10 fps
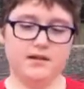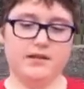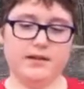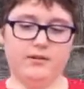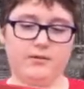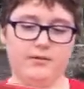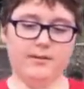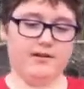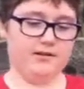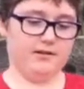there were
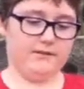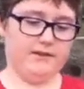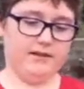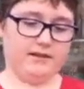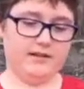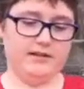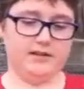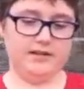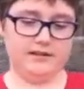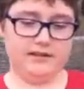better living
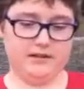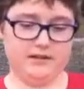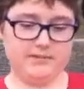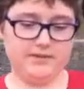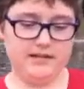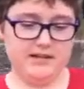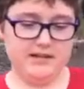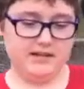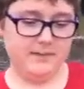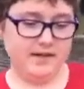conditions on these ships,
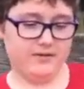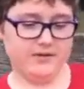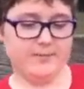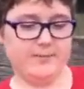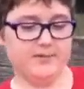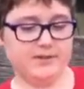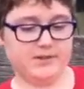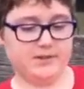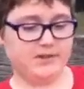some Irish people took